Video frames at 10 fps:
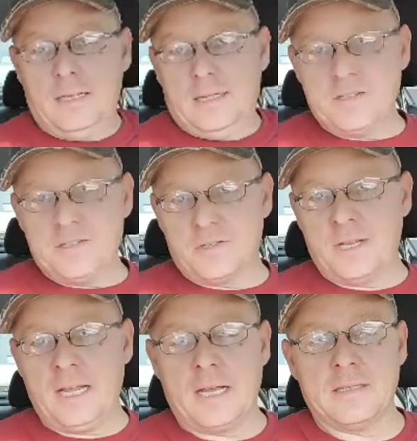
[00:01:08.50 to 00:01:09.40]
Yesterday,
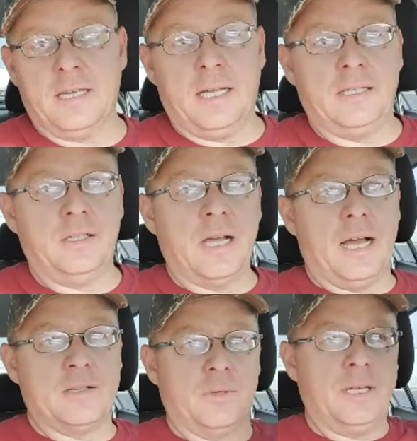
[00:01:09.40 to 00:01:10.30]
I said you guys
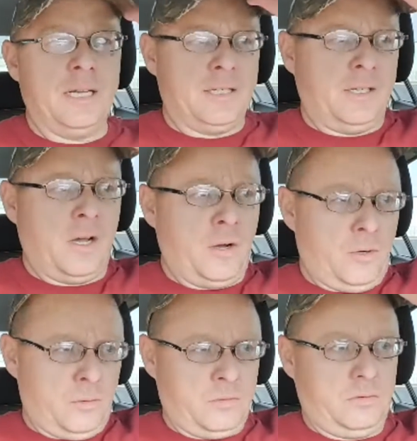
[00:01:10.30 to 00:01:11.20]
would need to go
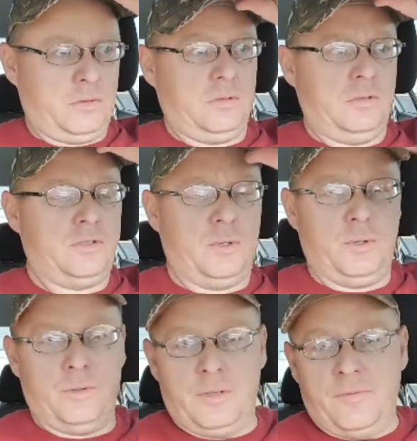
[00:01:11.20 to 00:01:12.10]
to
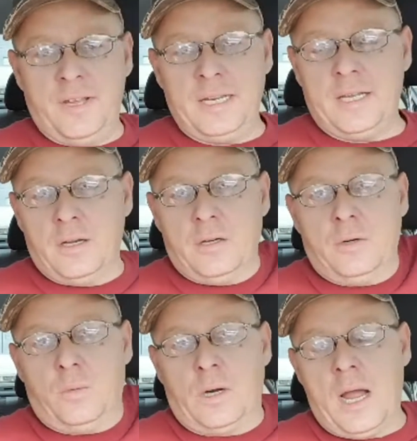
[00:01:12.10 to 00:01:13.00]
the video
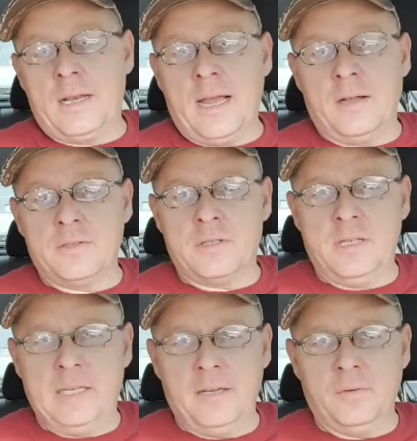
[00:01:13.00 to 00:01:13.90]
where I announced the
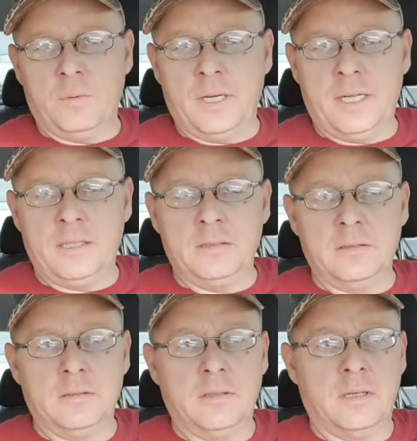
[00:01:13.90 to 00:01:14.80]
giveaway
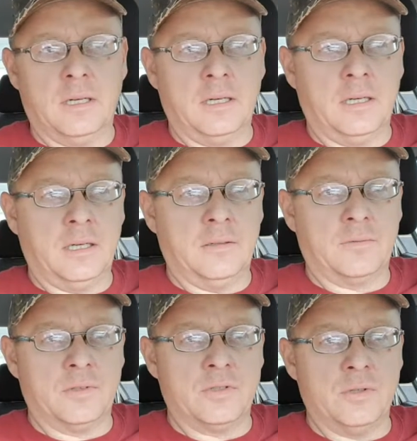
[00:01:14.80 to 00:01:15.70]
for
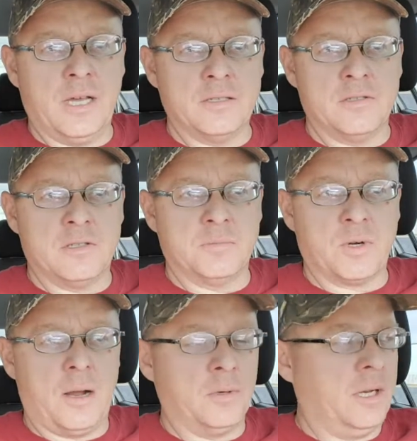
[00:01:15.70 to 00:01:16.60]
2,000
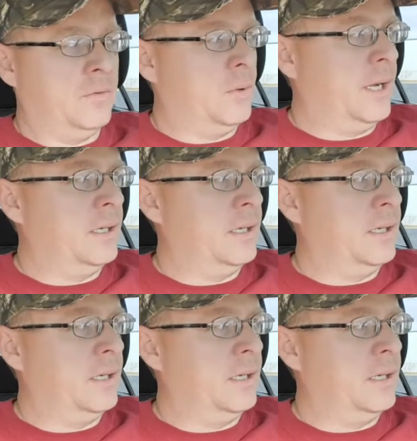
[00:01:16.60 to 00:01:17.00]
subscriber giveaway.